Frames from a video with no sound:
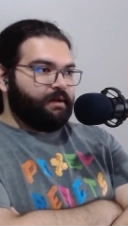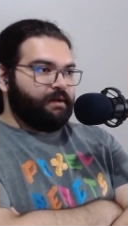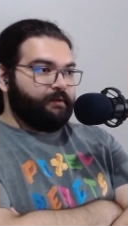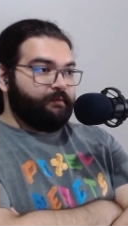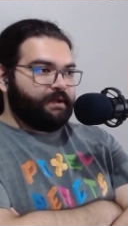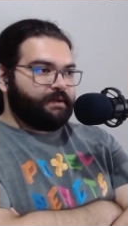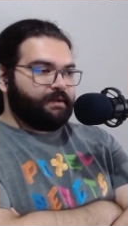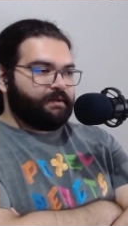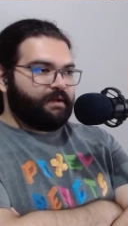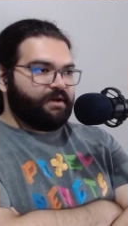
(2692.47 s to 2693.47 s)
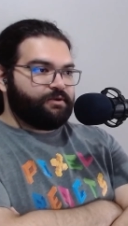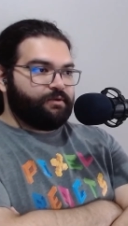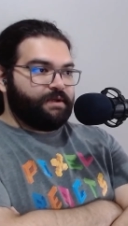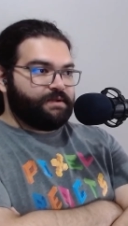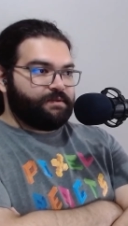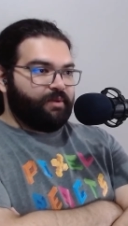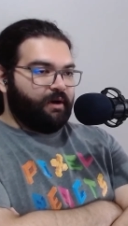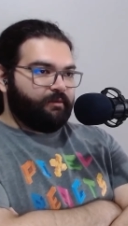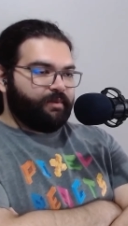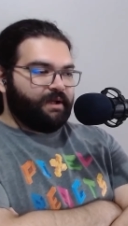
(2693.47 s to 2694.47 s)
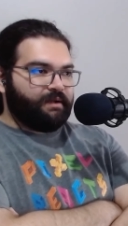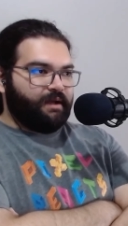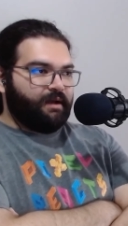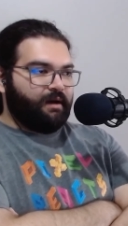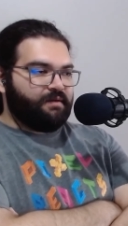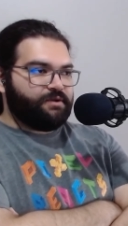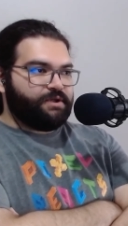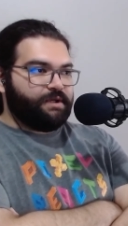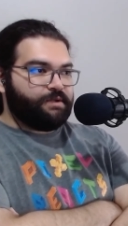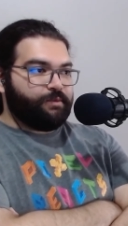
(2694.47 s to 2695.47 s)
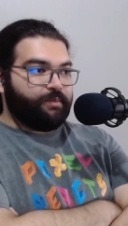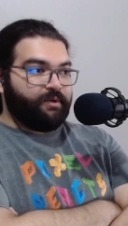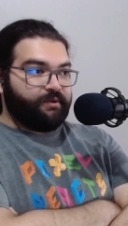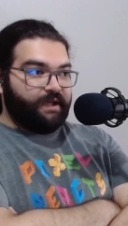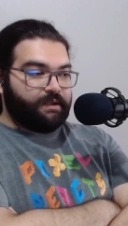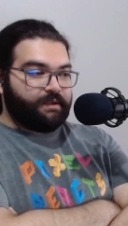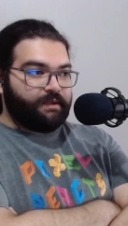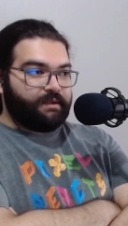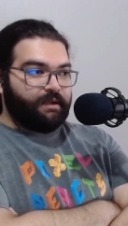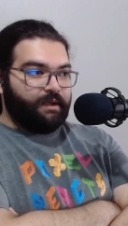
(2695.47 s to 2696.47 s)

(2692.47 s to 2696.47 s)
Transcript: living thanks to this power plant and how she needs to protect it